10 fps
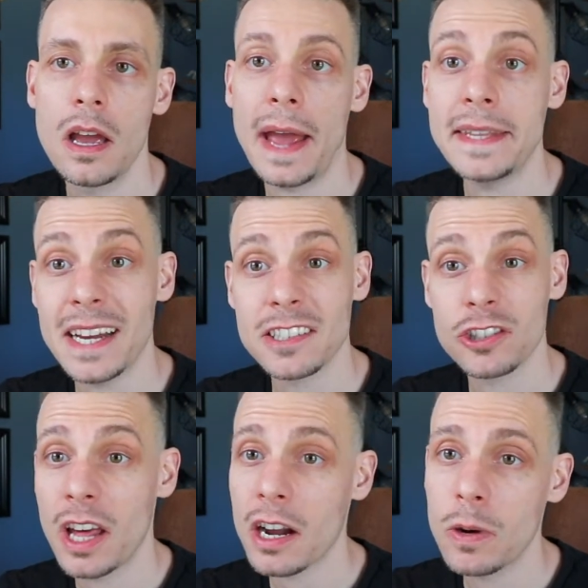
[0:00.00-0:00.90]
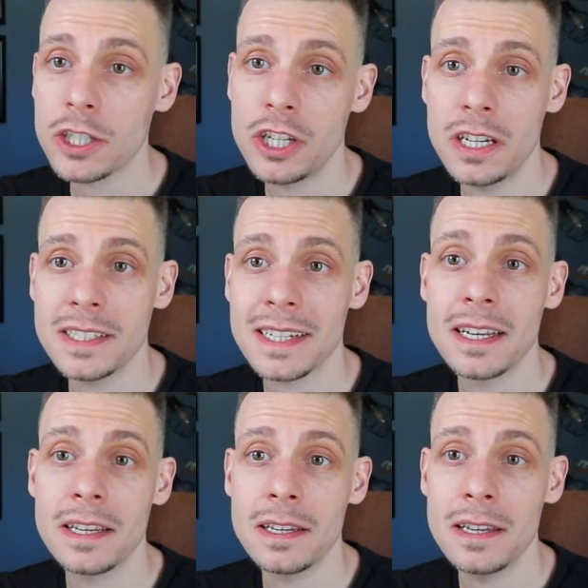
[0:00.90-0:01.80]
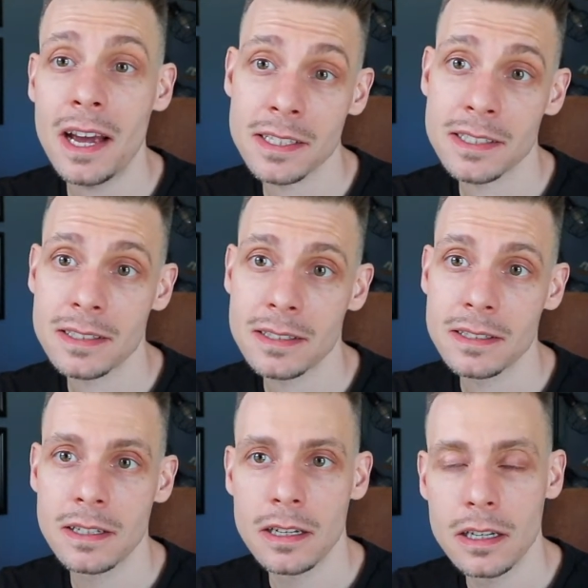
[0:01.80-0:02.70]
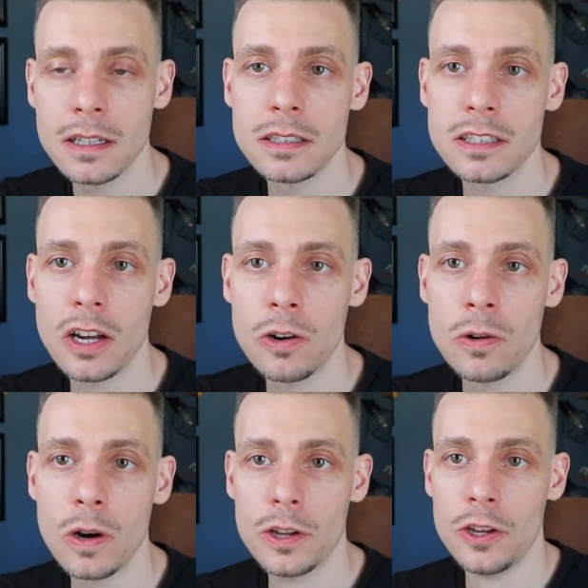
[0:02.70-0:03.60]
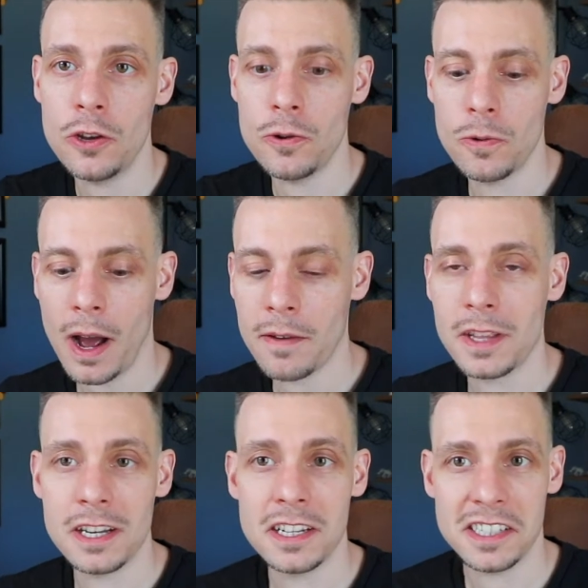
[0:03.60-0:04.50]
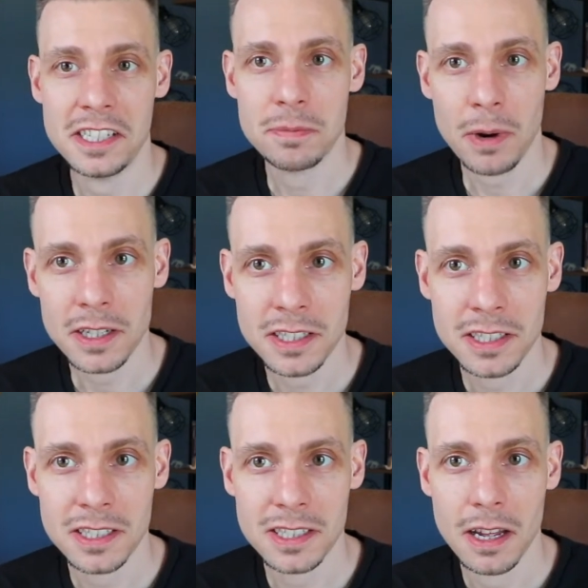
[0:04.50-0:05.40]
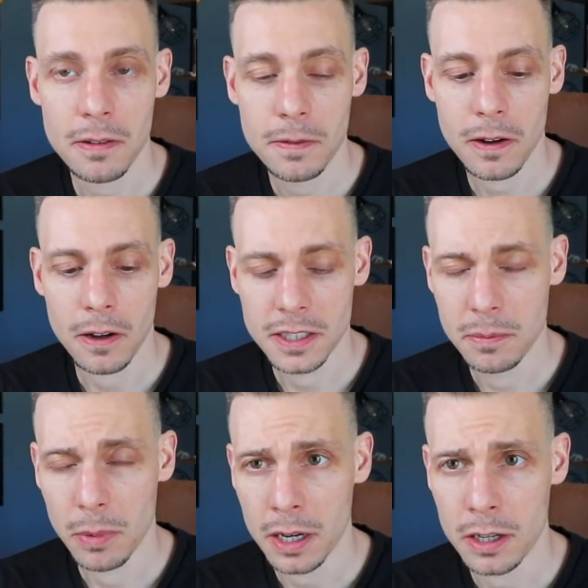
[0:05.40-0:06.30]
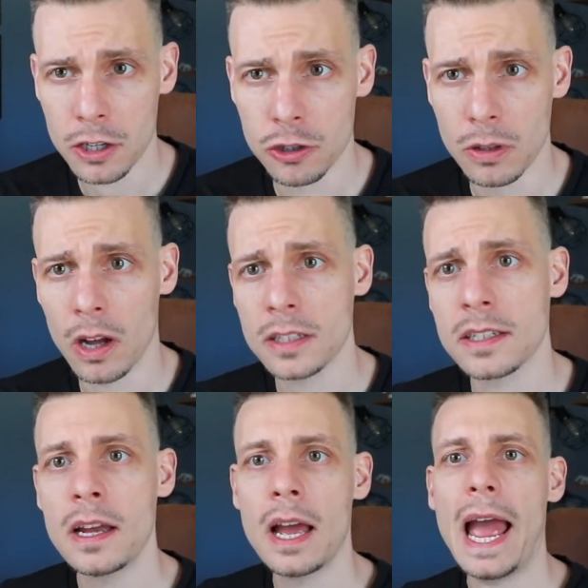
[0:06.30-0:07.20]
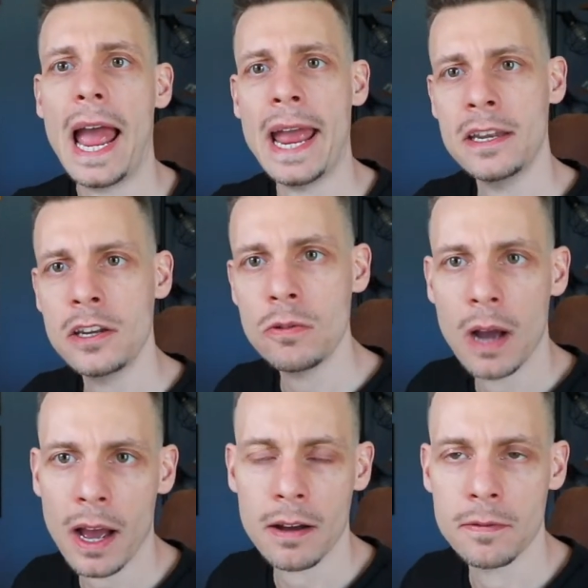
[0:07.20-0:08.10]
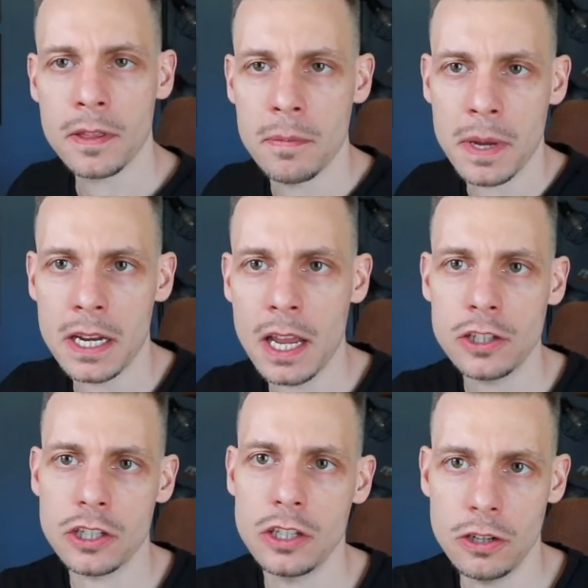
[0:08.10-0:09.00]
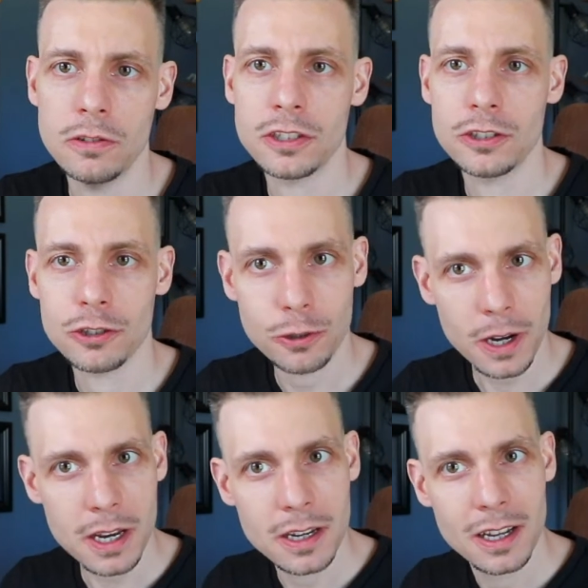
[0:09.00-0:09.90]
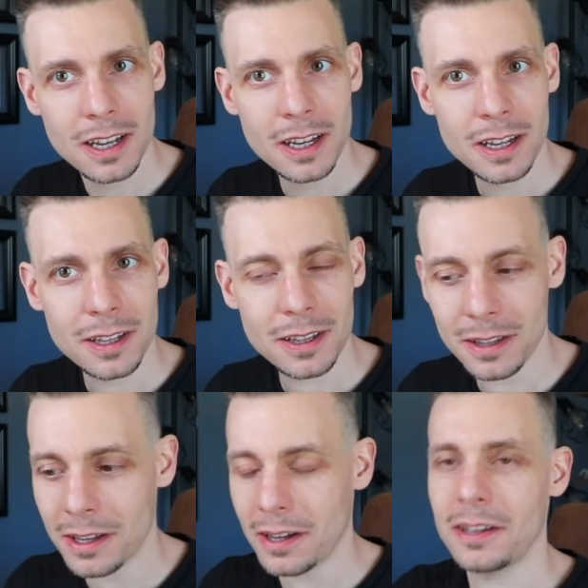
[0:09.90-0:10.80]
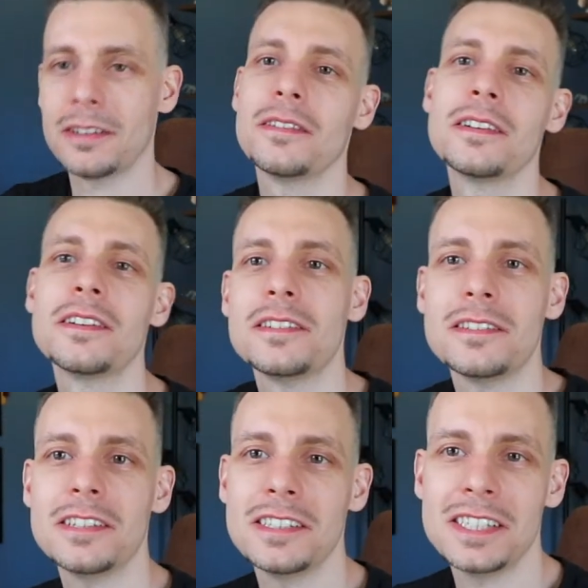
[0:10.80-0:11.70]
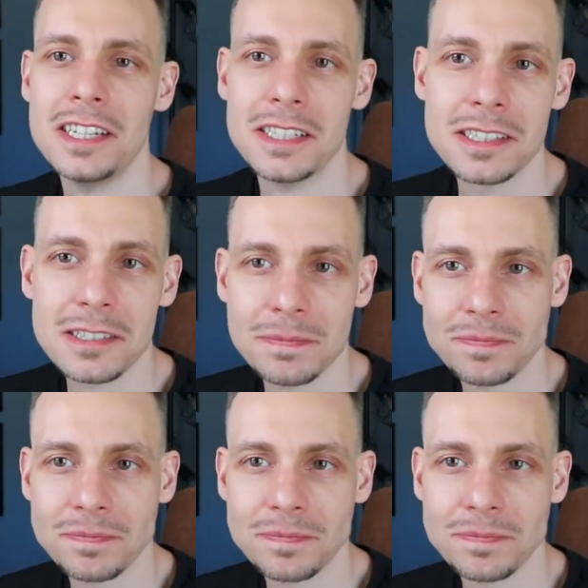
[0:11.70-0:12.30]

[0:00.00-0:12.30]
And the answer to that question is yes. So you have the disease process itself causing brain tissue loss, and you have the medication used to treat the disease